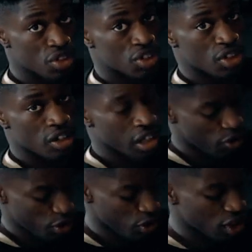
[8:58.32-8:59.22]
just to start.
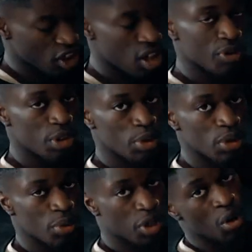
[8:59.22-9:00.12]
If you're feeling
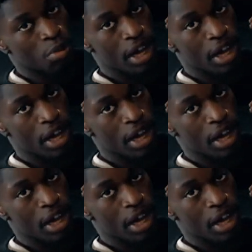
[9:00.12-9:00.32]
uncomfortable with going